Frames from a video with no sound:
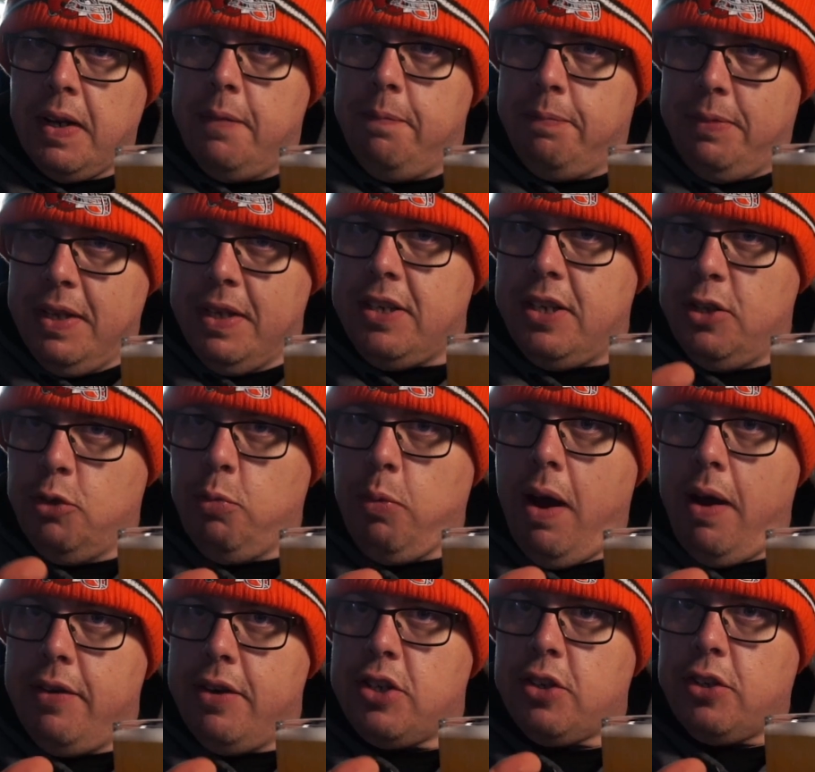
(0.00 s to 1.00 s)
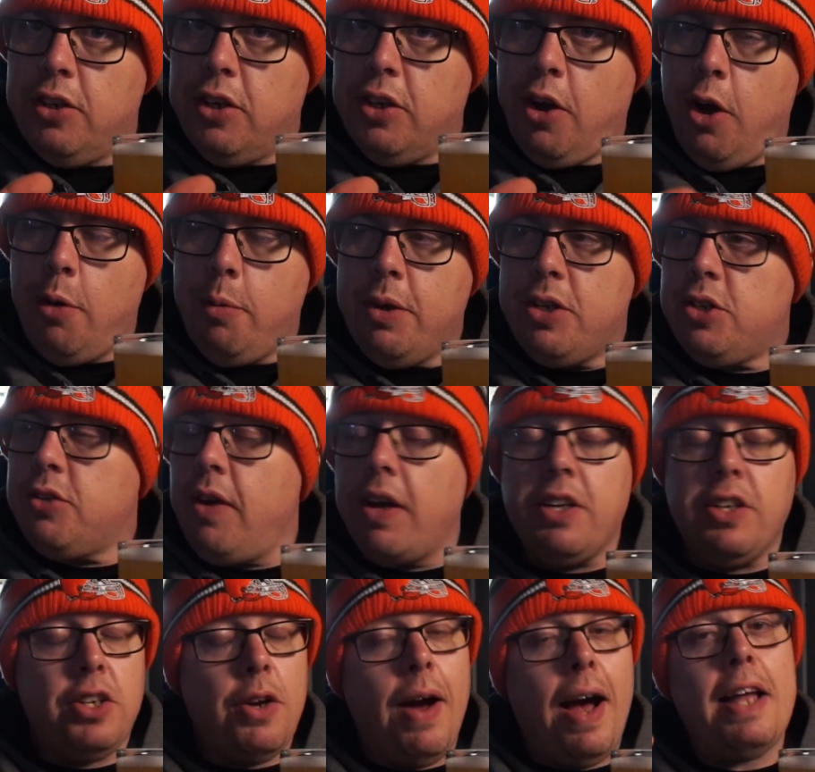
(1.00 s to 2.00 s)
This is where it's going to go a bit strange.
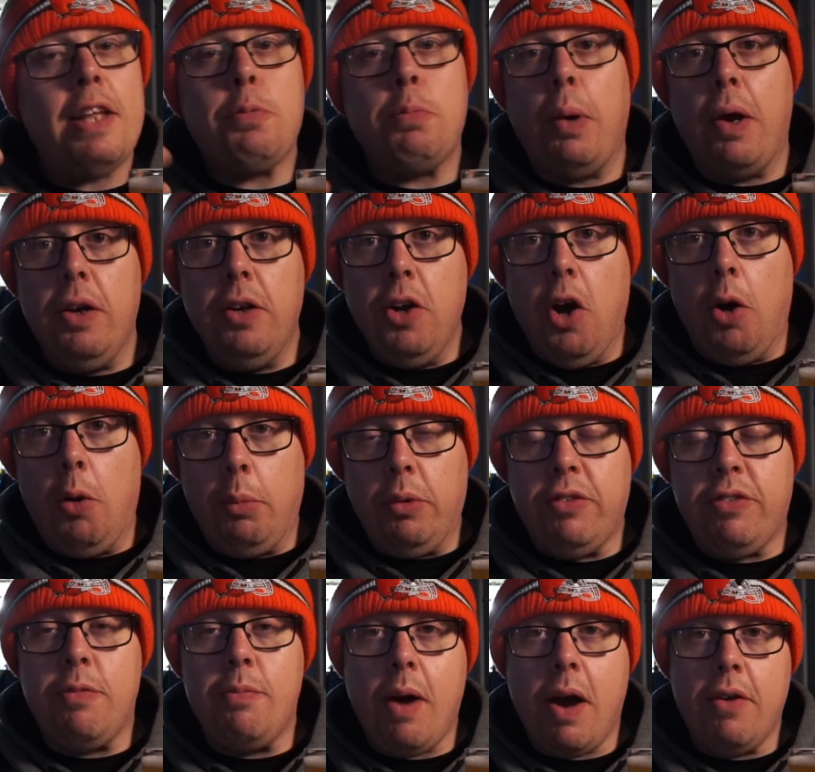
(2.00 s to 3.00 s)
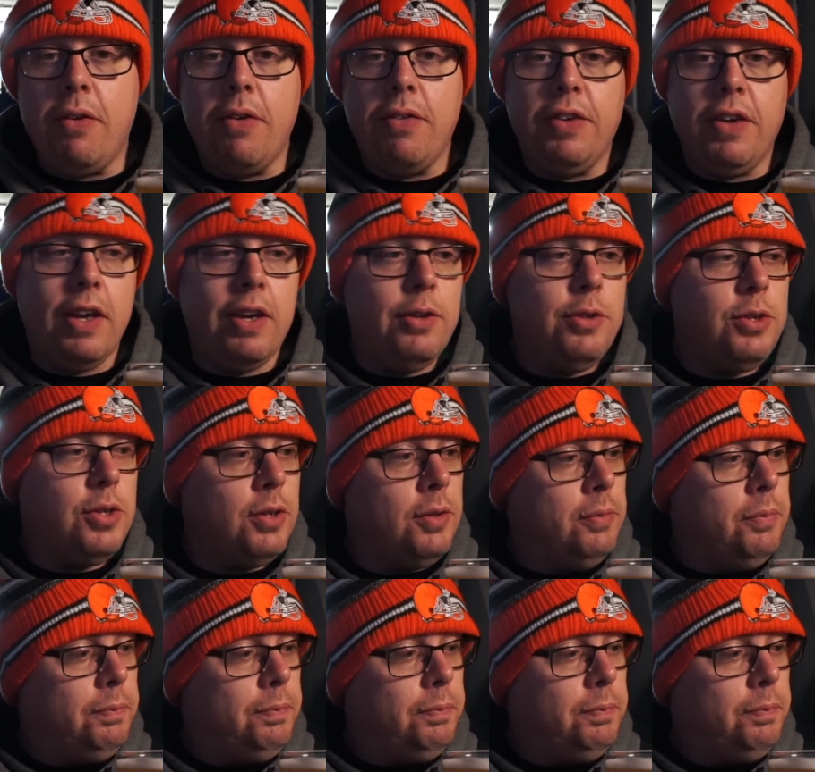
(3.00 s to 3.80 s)
So as per normal for my reviews,